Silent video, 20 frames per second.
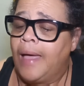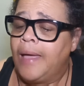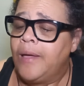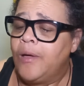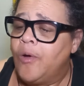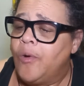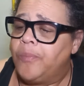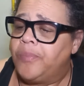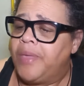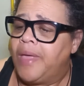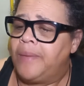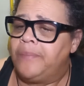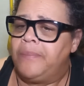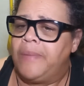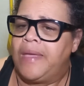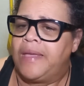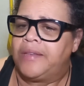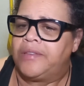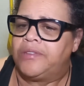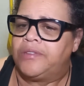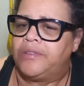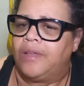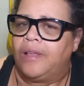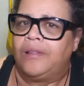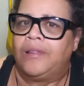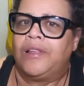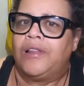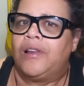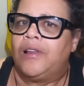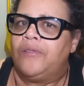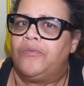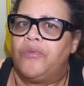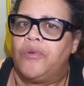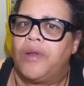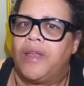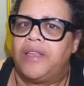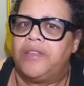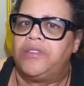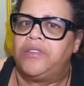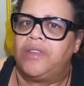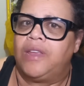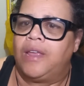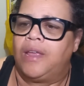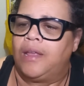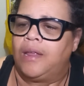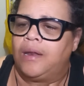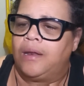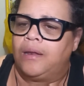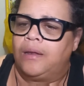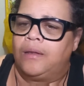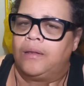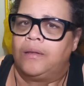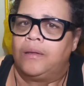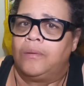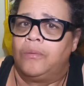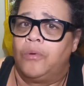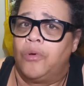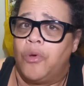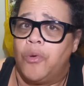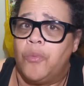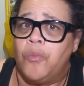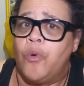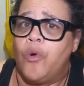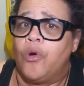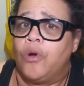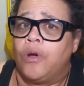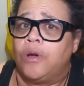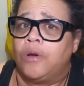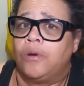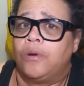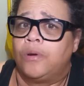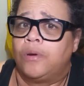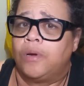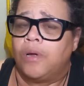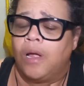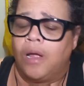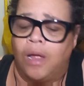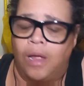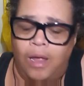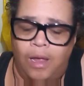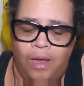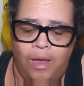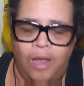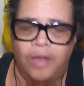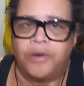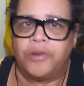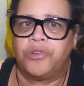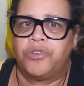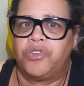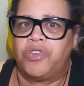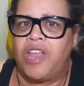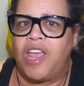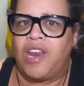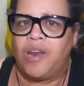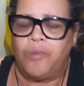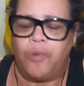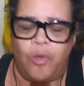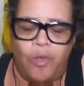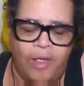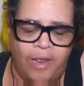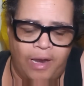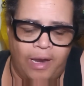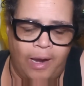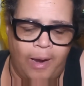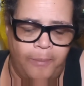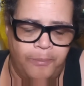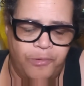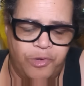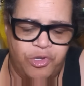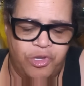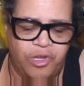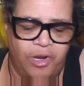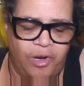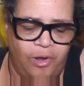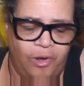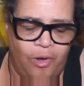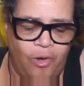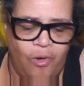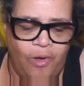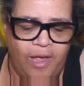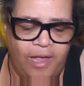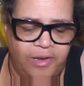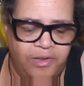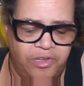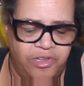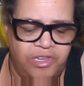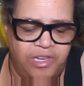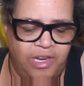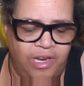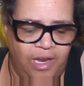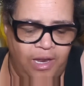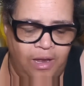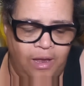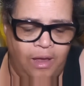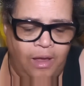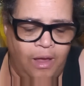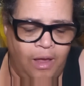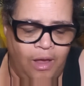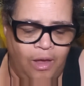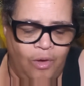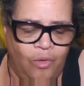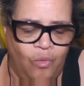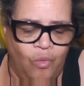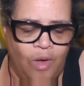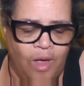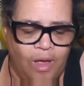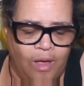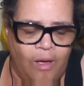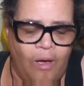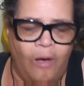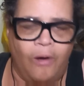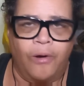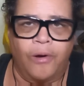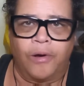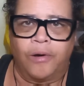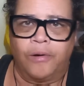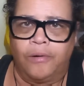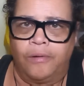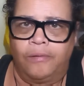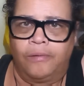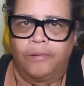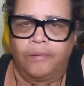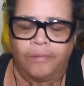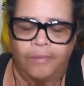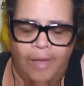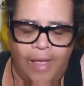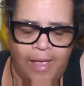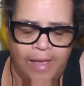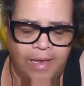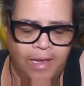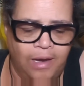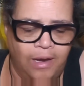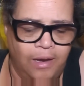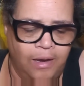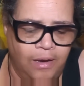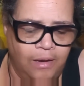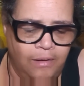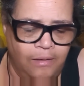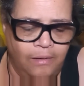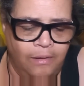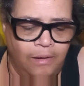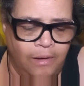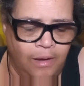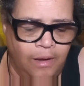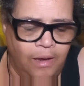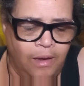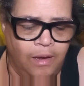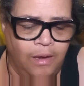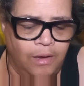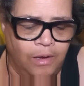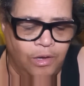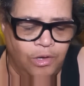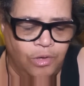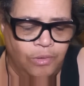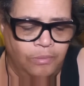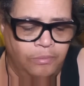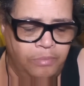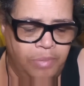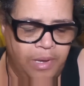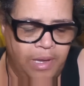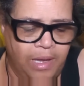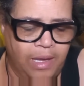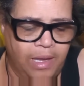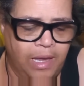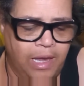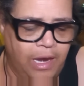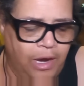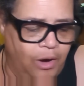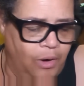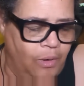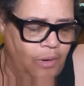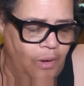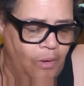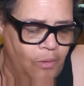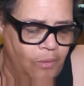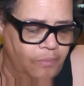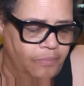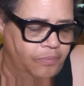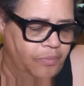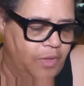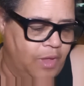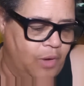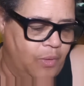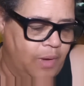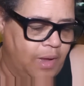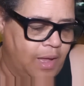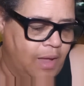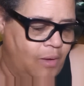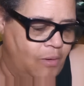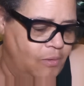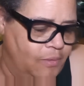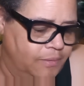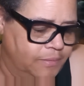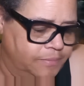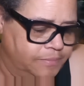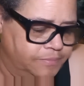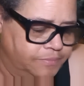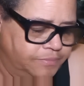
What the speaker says: I hope that makes a little of what I said more understandable, and then I'm just going to go ahead and see what card I can pick here. Oh, there we go.